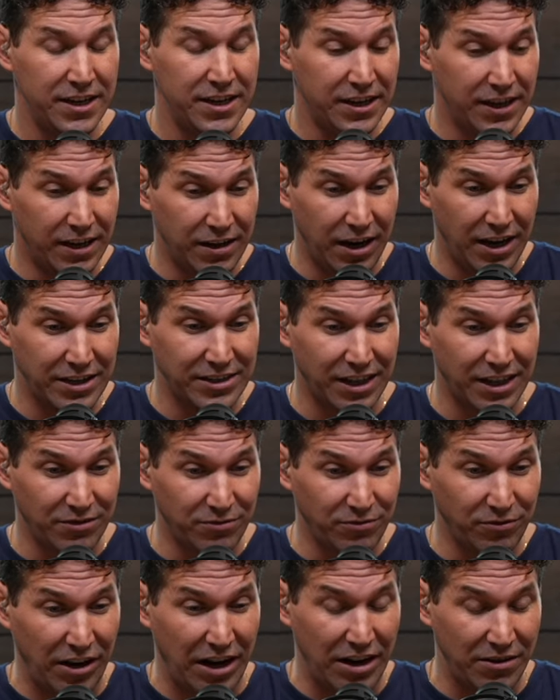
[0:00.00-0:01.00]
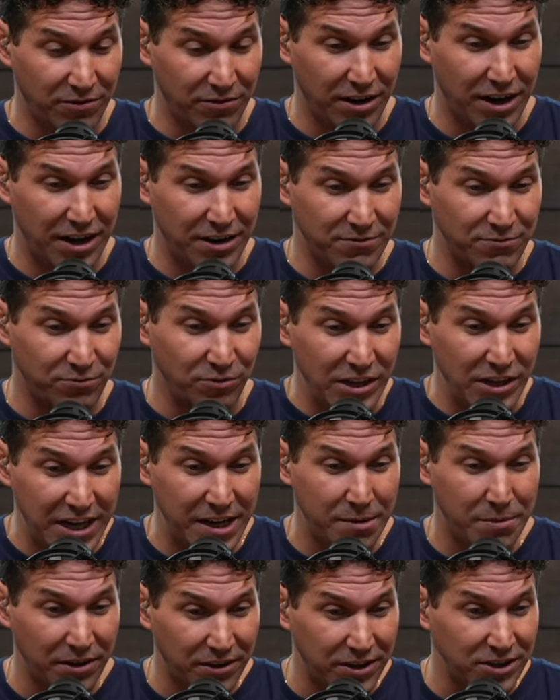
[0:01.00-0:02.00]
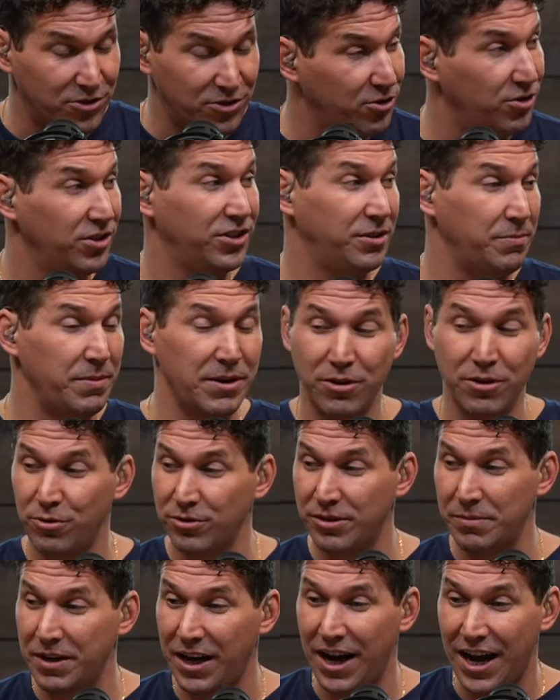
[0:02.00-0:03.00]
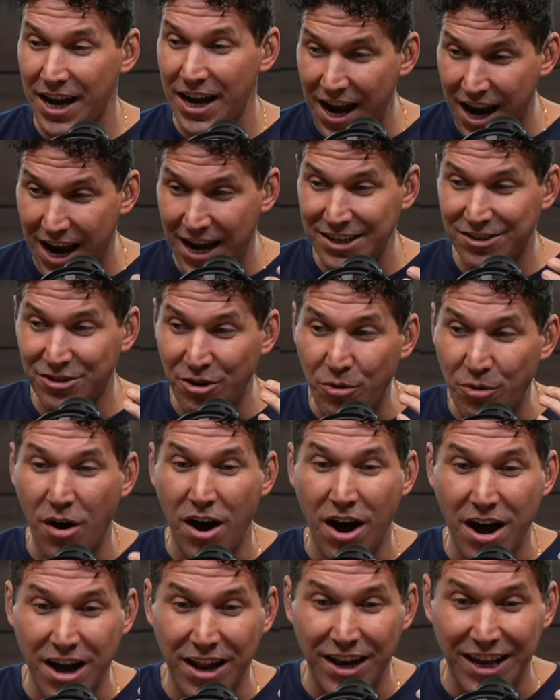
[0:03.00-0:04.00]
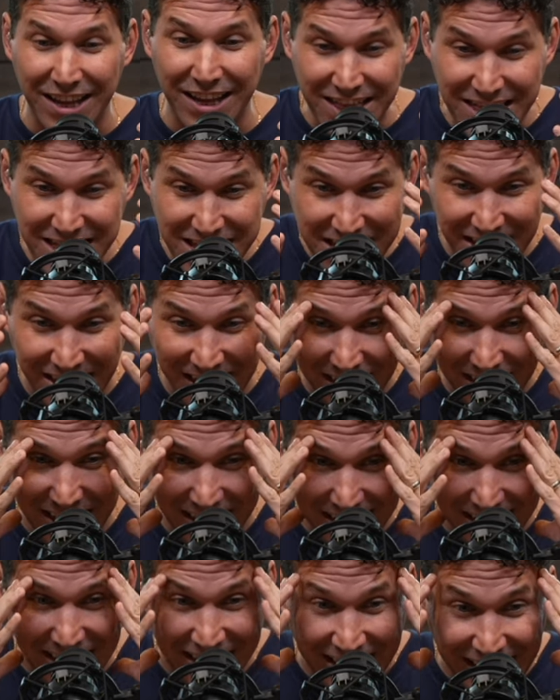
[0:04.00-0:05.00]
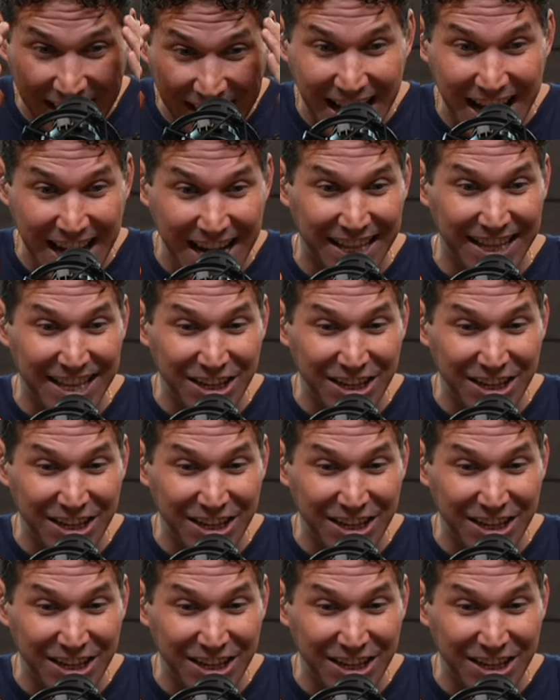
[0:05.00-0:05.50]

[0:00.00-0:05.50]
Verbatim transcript: uh, as I, I, I read about these Eucharistic miracles, I'm like, I I don't uh, like this is insane.